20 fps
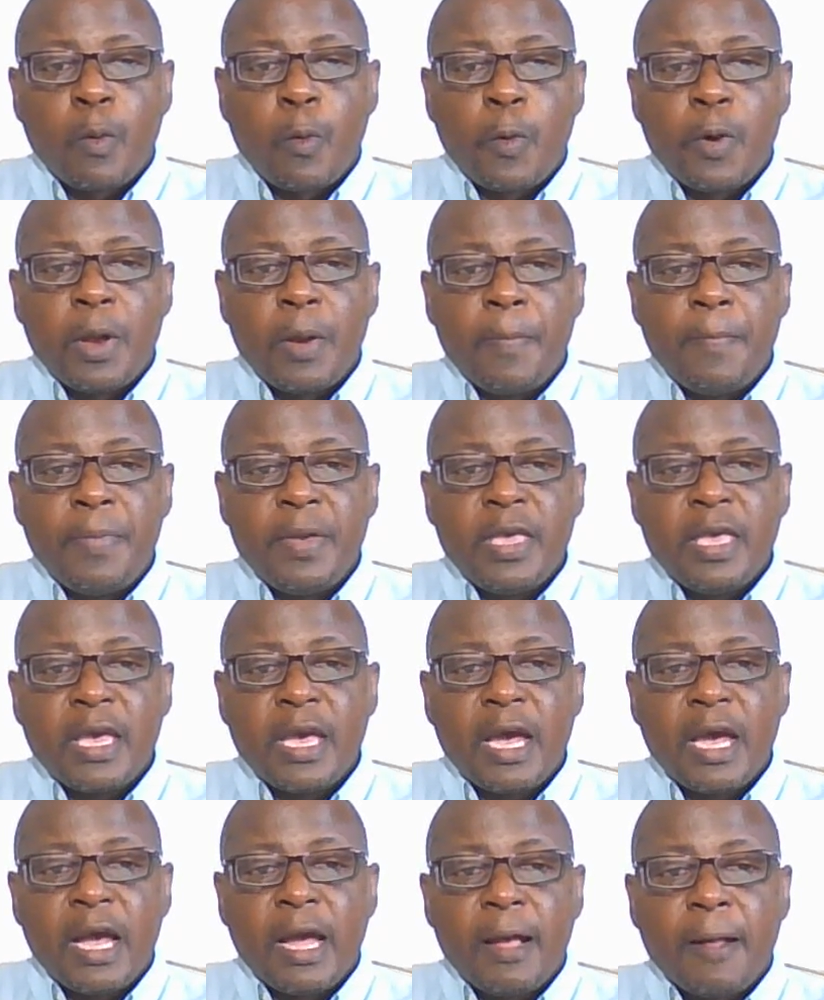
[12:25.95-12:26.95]
will be
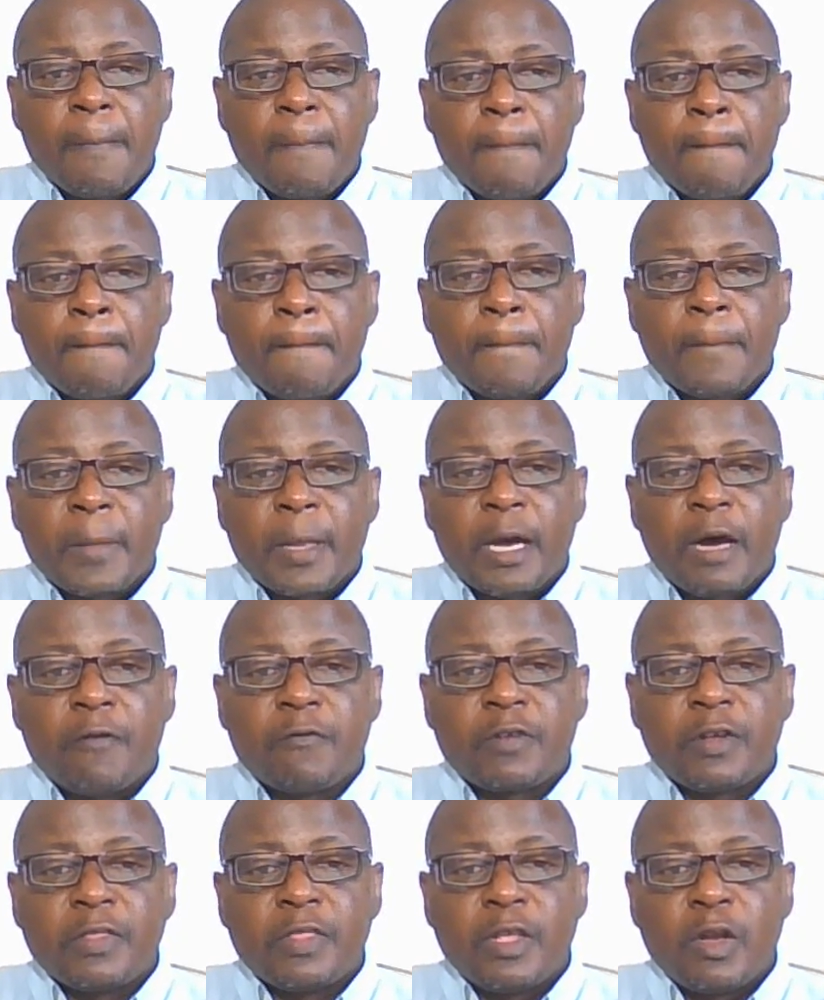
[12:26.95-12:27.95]

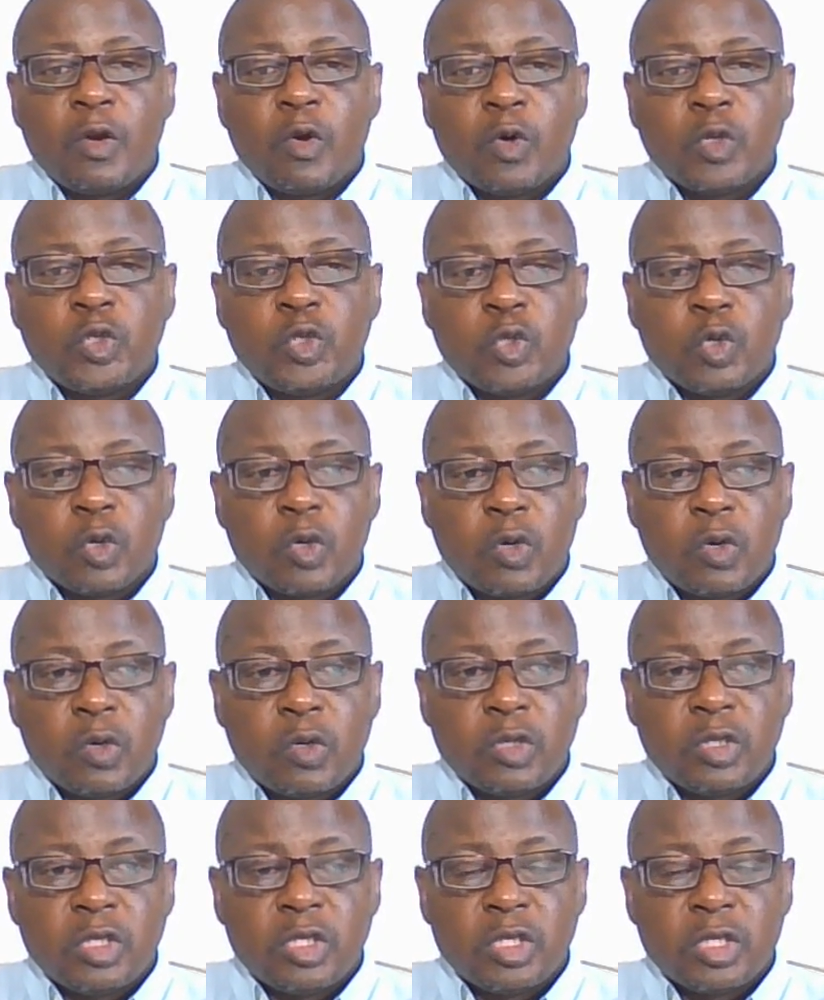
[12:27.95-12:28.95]
after the Lord your
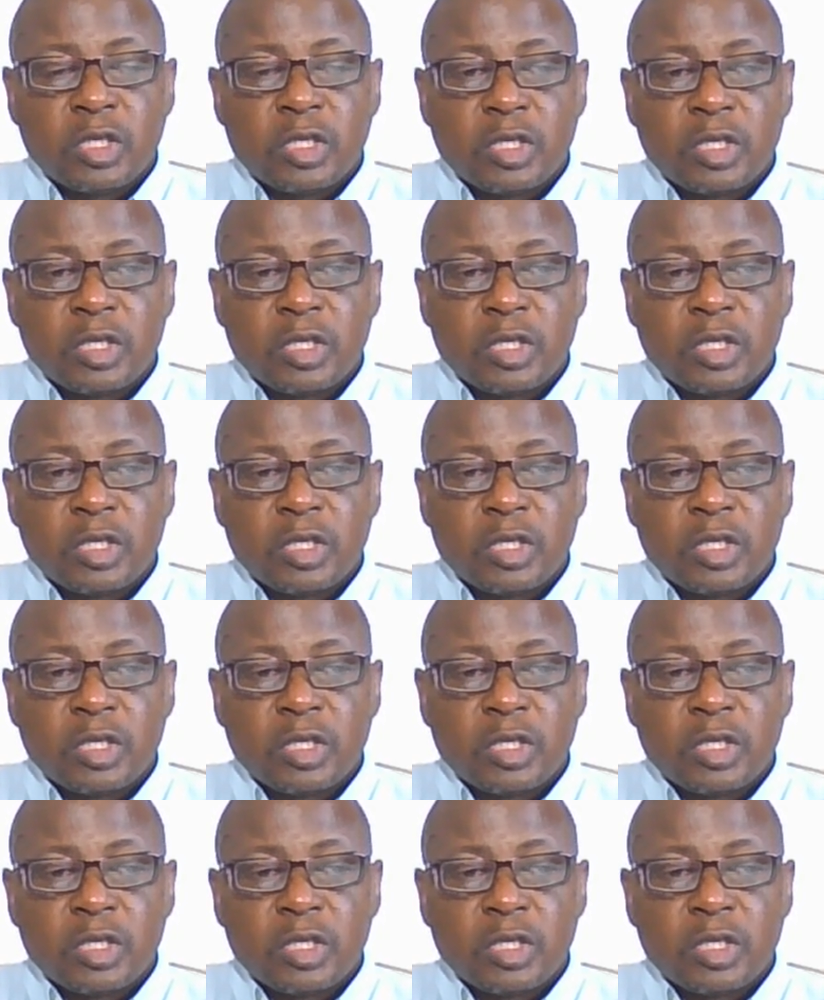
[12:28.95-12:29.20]
God.